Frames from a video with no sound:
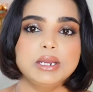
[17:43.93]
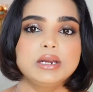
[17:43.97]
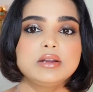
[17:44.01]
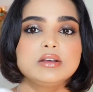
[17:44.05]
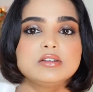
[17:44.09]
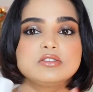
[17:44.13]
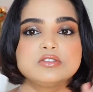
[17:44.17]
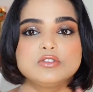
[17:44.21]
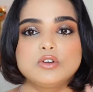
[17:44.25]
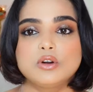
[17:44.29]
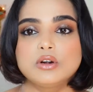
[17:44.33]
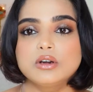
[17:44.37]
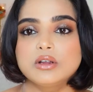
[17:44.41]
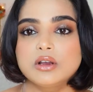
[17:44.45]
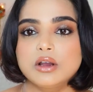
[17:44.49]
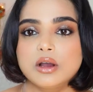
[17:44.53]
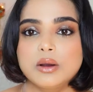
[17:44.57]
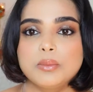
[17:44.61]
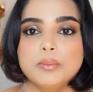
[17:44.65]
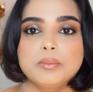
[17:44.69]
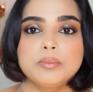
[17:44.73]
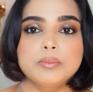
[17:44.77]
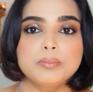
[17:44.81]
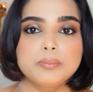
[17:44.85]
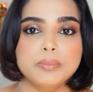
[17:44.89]
does not
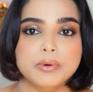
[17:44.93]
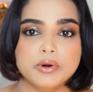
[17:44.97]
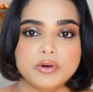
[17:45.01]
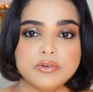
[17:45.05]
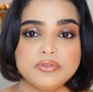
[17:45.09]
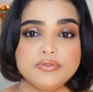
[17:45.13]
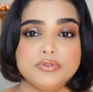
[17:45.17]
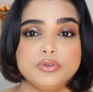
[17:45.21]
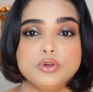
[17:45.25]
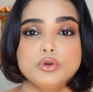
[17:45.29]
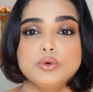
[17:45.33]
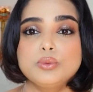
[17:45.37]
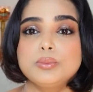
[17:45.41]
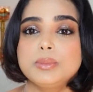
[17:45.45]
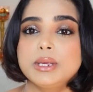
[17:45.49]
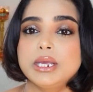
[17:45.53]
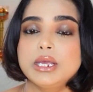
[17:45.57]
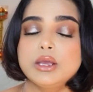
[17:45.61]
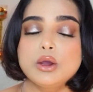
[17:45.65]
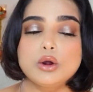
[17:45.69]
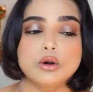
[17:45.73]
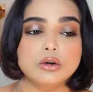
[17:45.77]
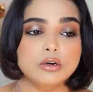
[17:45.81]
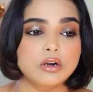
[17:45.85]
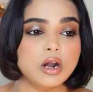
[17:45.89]
come perfumey
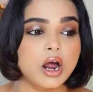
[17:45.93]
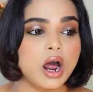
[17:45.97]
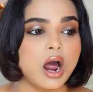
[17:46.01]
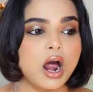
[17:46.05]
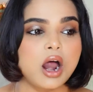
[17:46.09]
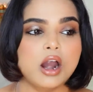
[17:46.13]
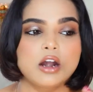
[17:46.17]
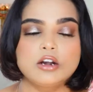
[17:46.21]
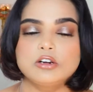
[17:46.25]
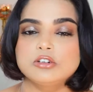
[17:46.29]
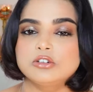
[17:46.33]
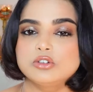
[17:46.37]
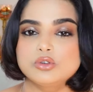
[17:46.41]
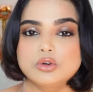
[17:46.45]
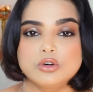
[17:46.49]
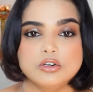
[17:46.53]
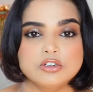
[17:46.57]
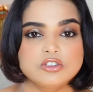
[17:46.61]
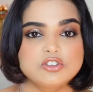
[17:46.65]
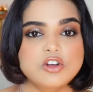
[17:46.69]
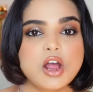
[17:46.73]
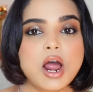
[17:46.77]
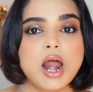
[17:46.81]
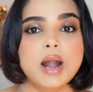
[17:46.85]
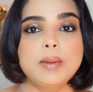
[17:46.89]
or harsh or
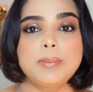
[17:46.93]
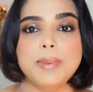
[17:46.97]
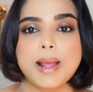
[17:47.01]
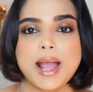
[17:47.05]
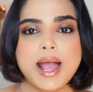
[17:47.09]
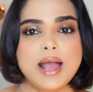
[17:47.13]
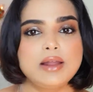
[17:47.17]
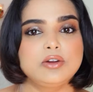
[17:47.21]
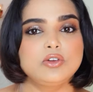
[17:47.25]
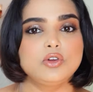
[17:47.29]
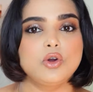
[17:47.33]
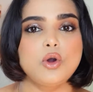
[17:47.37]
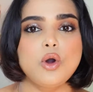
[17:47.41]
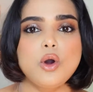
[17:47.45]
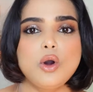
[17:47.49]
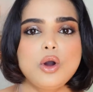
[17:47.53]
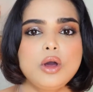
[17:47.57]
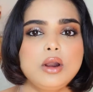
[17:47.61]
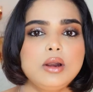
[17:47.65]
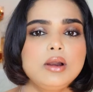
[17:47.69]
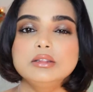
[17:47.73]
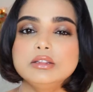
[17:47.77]
sharp at all.